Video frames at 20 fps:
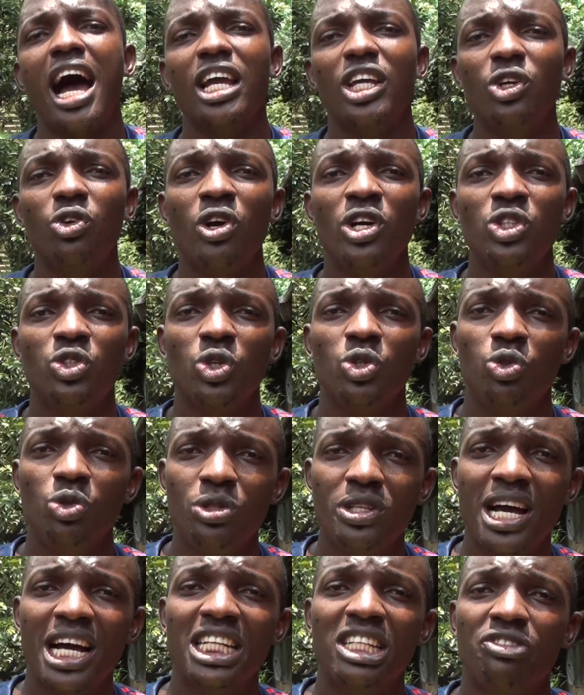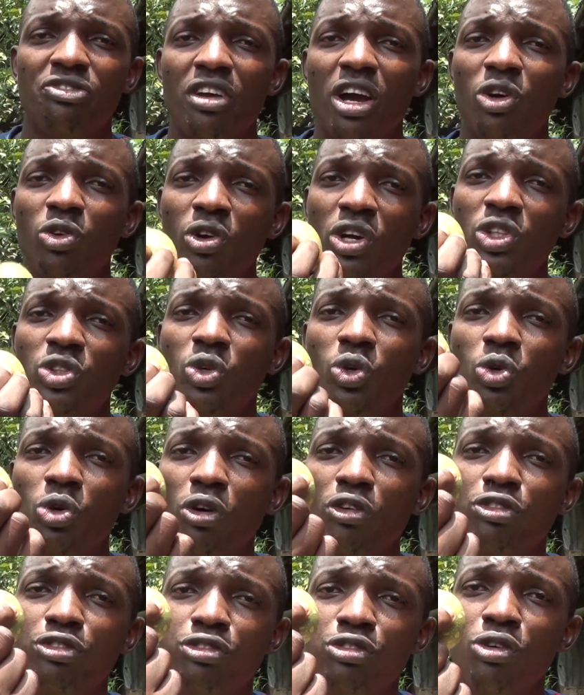Are you going to do that if you are going to
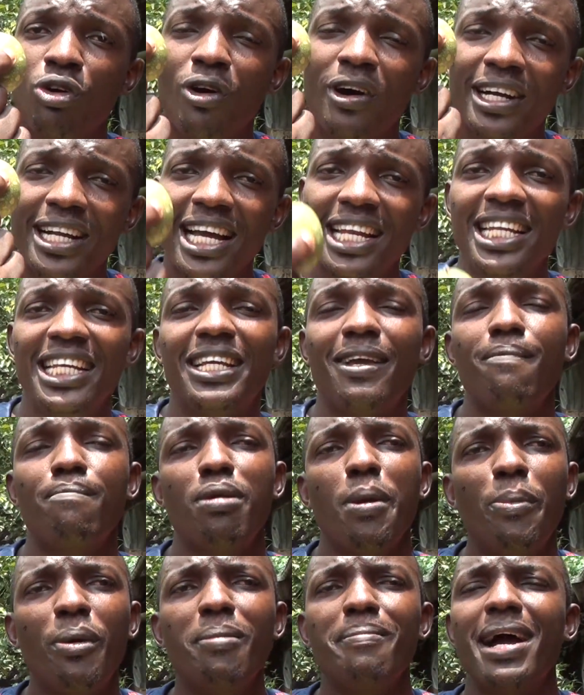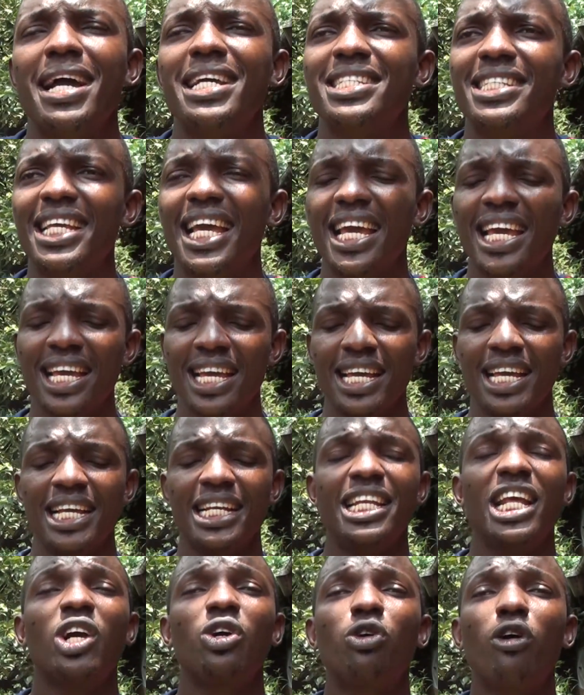go full organic? People might say
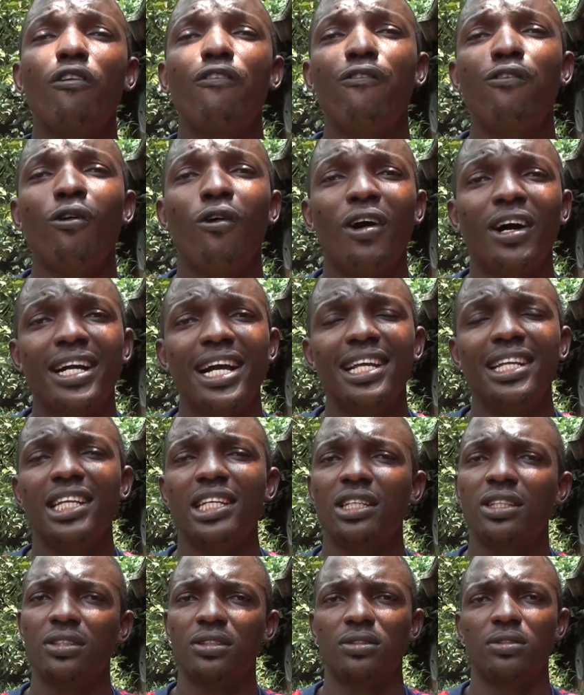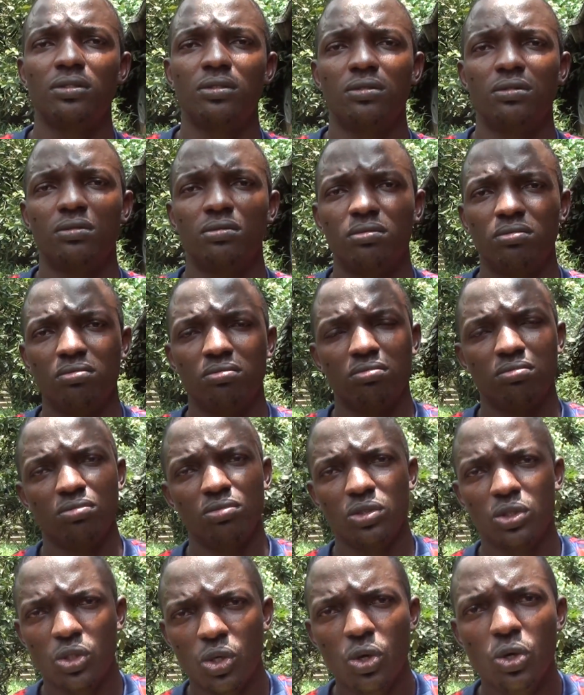they go full organic.
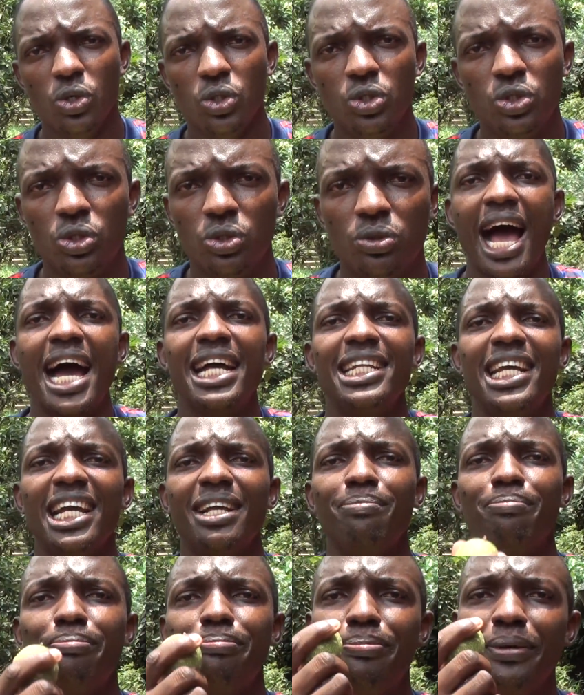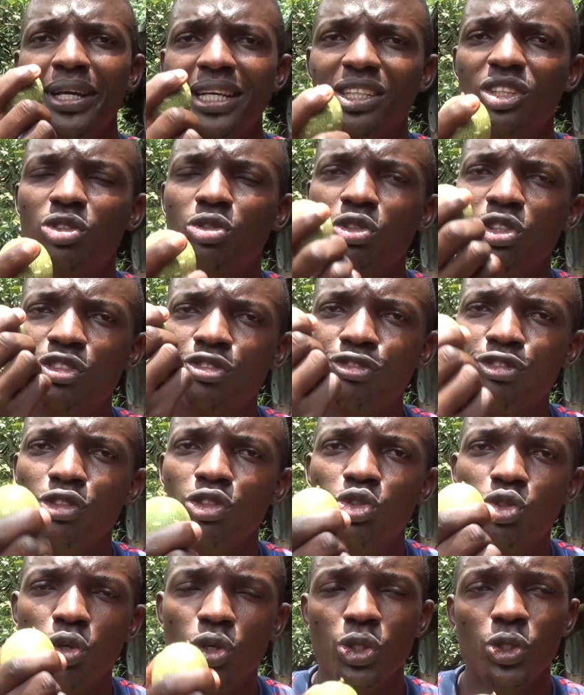Good. Are they being truthful
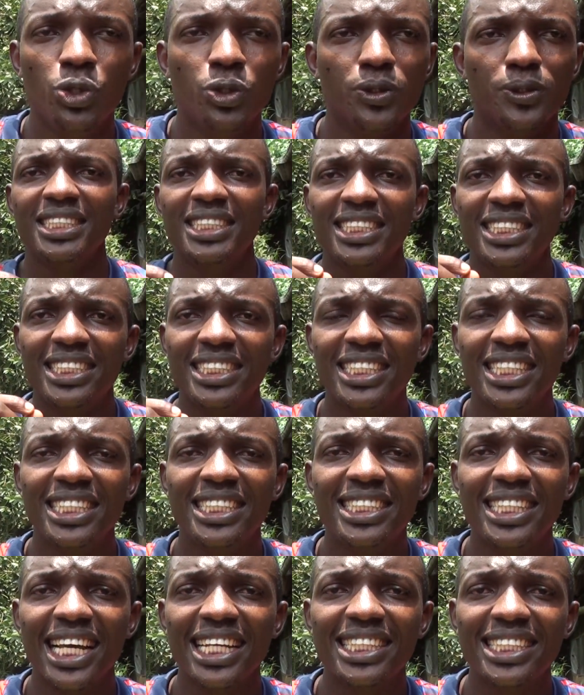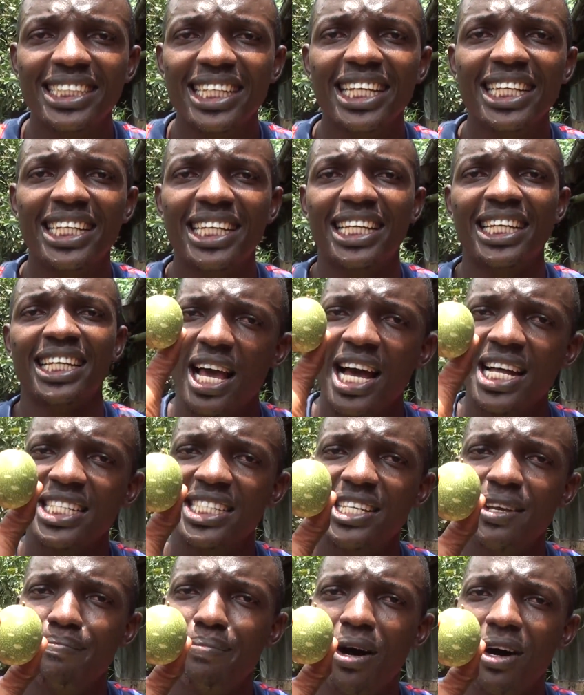to you? Synthetic
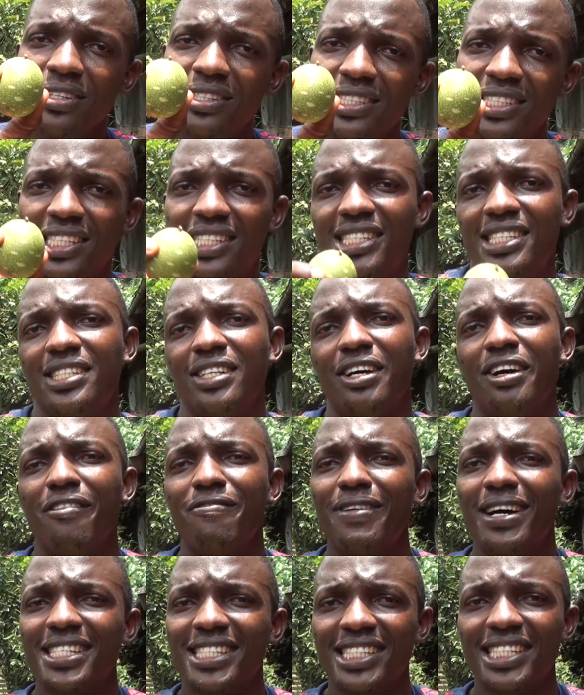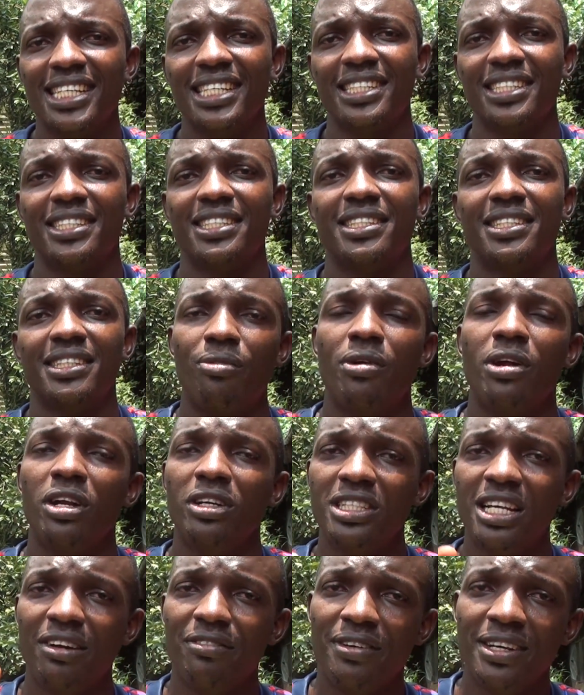antibiotics or vaccines. One
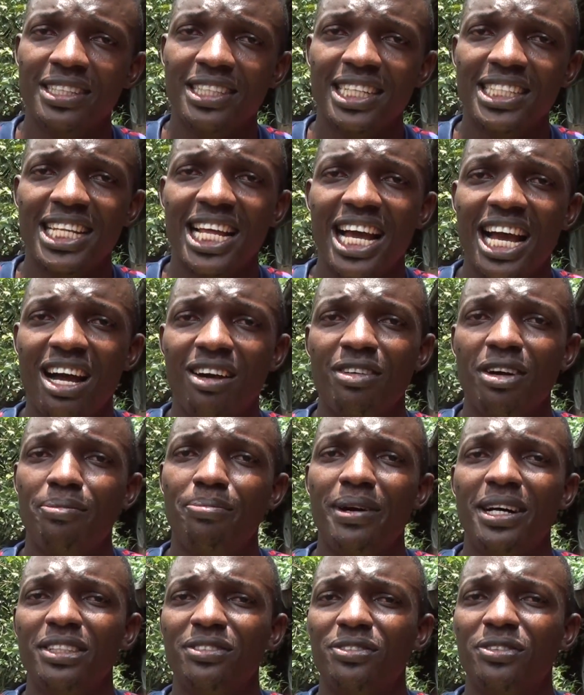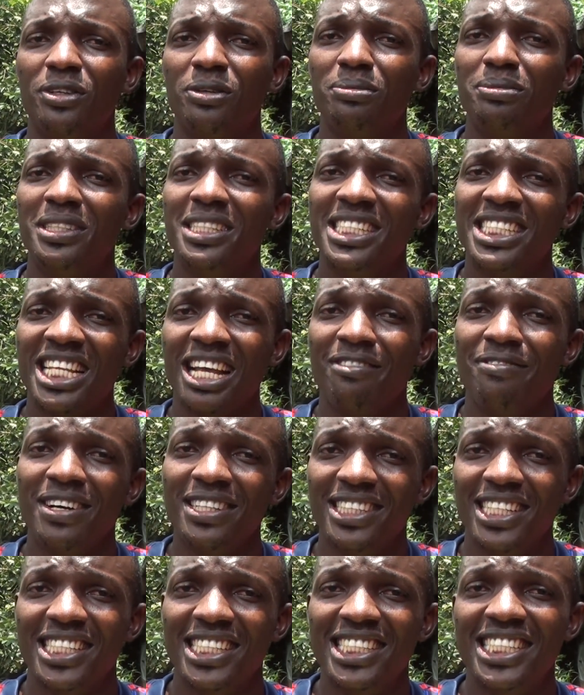of the advantages they have, apart from the
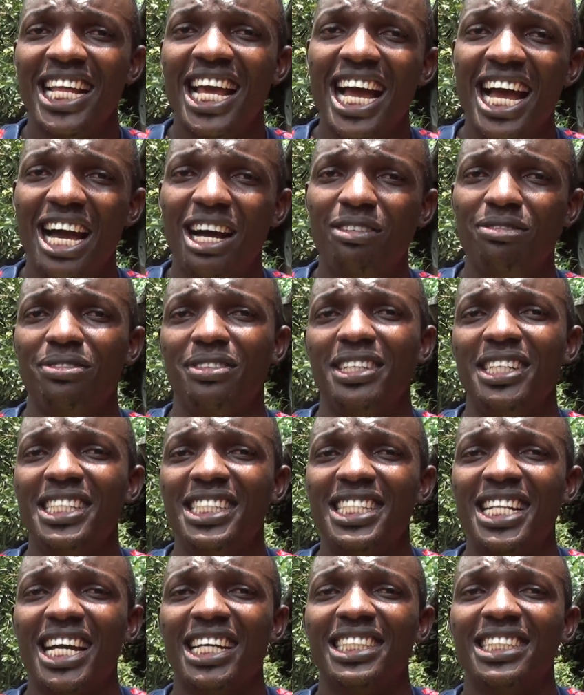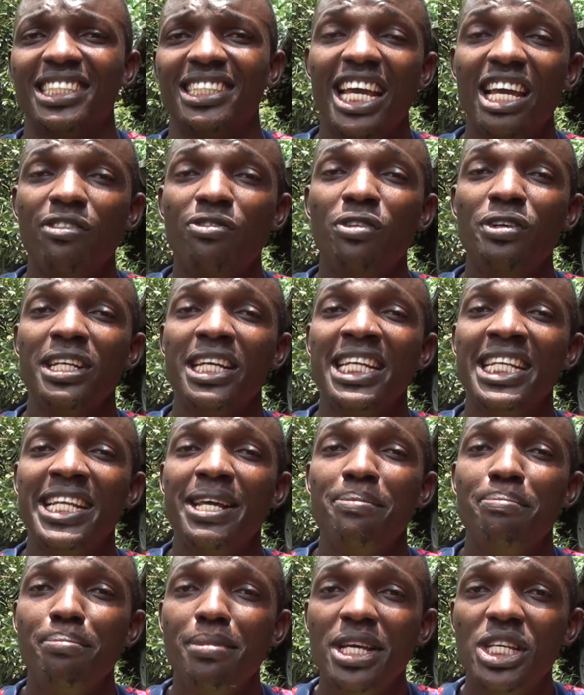disadvantages they have, is that even in
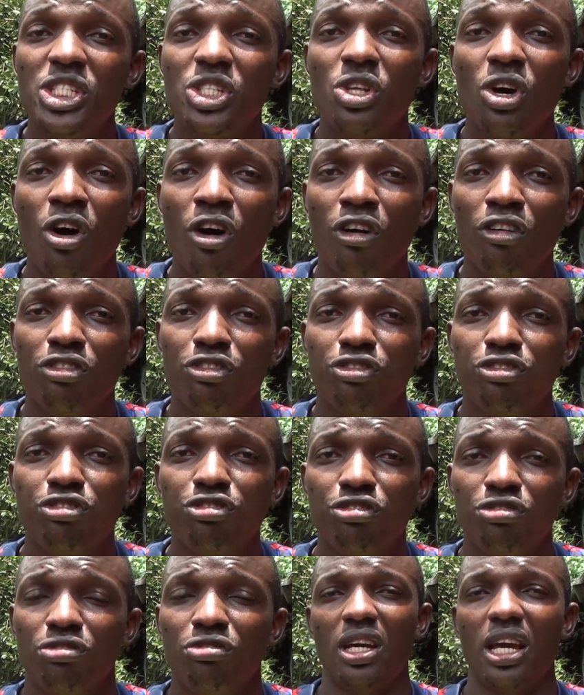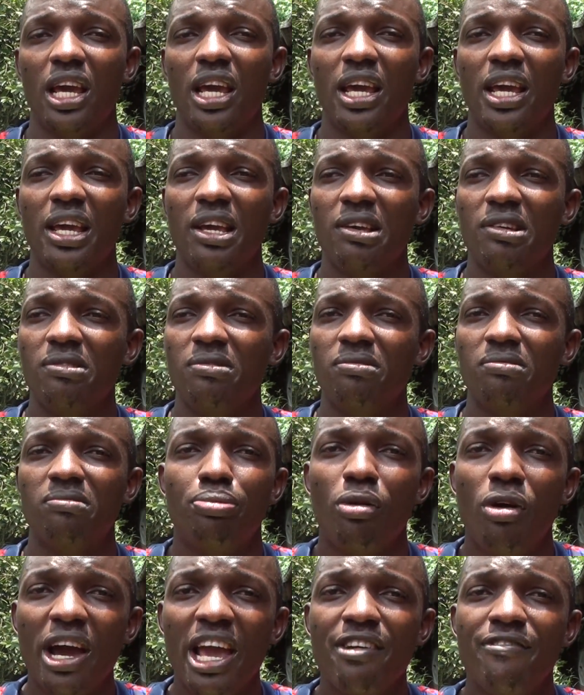the midst of
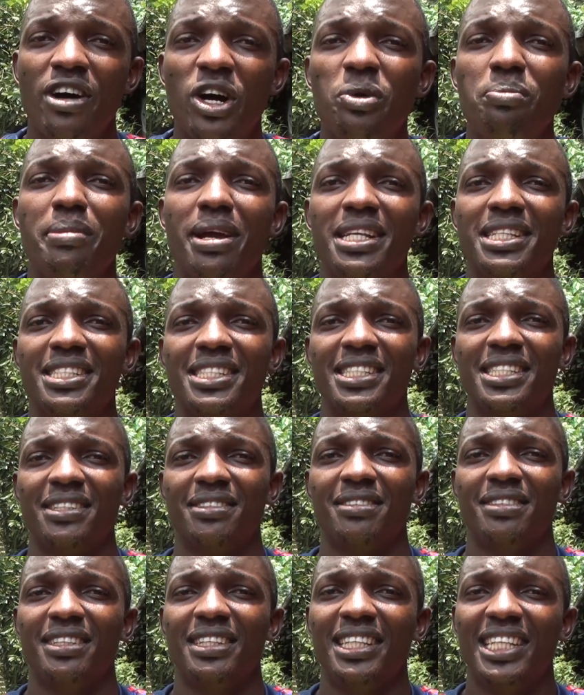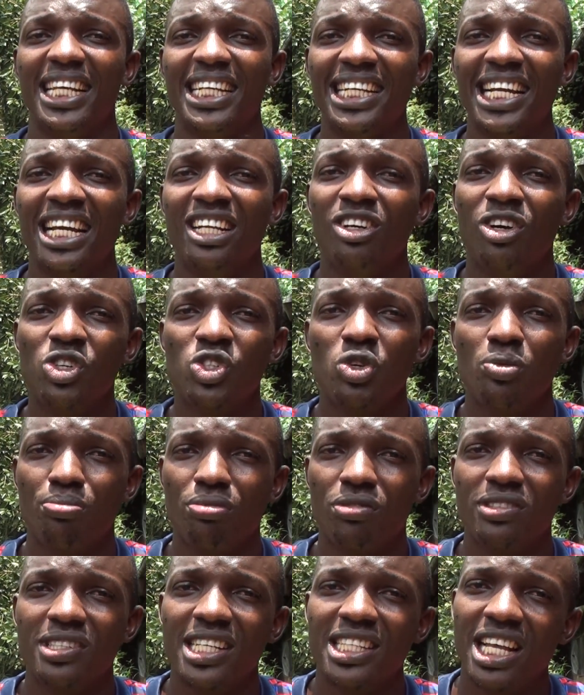poor environments, they can also
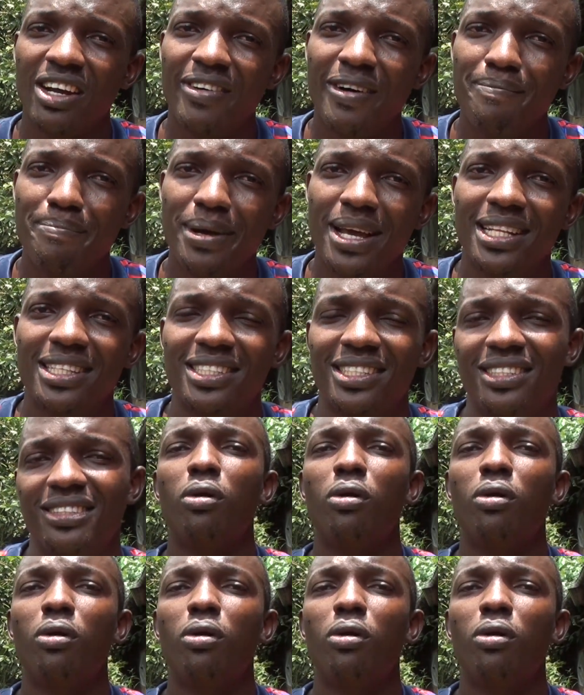protect our birds.